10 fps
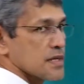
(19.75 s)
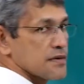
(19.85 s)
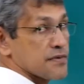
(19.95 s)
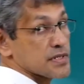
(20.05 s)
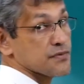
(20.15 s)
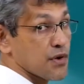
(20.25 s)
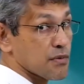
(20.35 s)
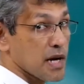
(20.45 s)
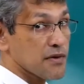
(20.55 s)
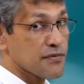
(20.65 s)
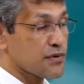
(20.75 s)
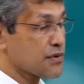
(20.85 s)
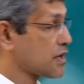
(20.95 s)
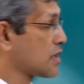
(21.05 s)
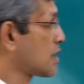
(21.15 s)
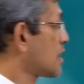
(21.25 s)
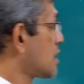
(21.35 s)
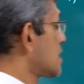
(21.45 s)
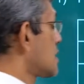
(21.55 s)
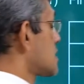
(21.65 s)
If it's 4 by 4,
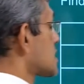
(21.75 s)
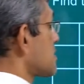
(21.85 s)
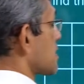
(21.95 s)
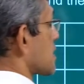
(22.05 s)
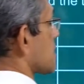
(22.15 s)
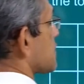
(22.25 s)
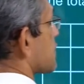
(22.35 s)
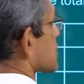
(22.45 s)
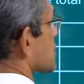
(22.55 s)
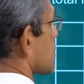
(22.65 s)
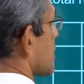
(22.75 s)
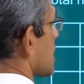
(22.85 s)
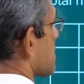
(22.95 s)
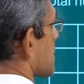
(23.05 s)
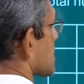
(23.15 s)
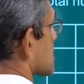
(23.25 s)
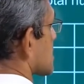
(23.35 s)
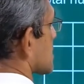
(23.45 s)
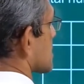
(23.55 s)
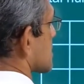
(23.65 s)
simple. 4 square
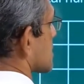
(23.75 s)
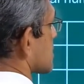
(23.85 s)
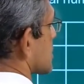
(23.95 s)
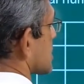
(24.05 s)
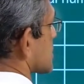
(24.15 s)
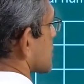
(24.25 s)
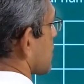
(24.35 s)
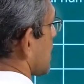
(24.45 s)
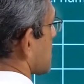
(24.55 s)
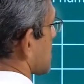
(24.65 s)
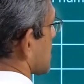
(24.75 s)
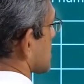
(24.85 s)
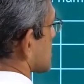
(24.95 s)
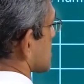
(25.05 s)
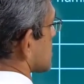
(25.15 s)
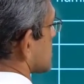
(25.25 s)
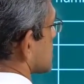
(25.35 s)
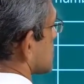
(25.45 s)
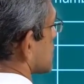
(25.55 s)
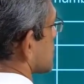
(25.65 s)
plus 3 square plus
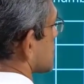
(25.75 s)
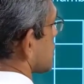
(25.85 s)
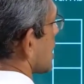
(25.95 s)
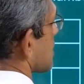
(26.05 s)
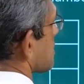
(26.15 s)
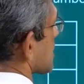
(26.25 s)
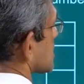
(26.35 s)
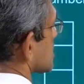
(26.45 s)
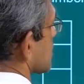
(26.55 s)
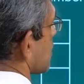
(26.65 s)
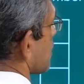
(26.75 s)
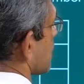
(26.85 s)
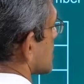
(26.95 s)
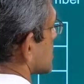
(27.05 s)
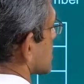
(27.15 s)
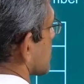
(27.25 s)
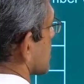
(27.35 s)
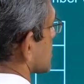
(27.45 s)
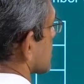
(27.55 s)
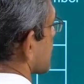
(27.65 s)
2 square plus 1
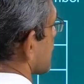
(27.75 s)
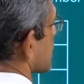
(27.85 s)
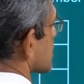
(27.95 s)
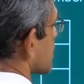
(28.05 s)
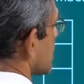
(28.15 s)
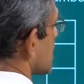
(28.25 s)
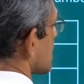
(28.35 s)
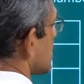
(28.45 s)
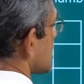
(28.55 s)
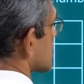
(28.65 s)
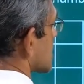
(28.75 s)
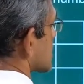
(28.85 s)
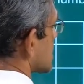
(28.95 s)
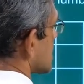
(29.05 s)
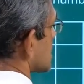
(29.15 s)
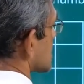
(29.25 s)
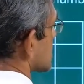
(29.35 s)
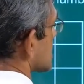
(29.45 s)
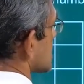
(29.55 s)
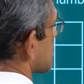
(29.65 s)
square. So 4 square, 16.
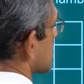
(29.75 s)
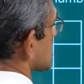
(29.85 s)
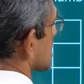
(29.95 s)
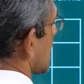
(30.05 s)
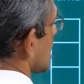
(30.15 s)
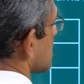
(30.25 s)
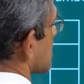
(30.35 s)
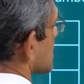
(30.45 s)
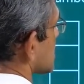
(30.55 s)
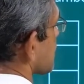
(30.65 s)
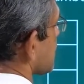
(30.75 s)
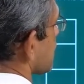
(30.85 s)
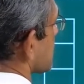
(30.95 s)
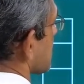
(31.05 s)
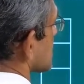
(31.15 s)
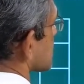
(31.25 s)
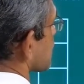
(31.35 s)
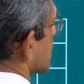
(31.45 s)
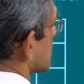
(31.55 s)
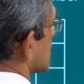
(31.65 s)
16 plus 9 plus 4 plus
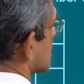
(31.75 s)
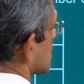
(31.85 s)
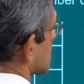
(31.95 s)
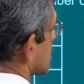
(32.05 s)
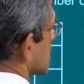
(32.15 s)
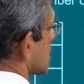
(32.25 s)
1.